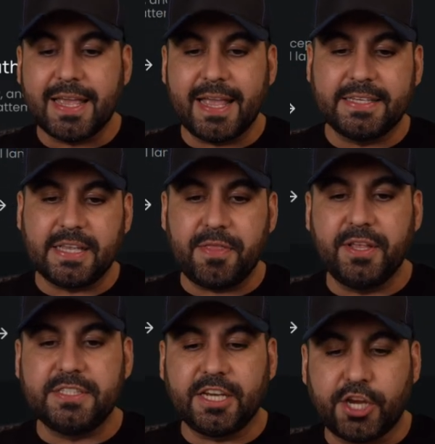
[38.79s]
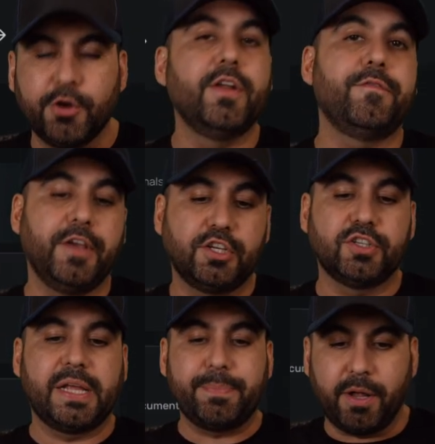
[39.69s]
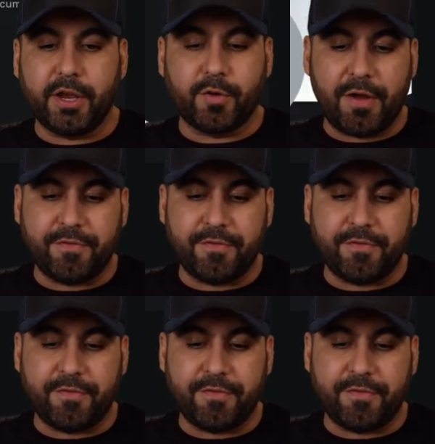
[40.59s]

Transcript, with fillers: is the security features at Polygraf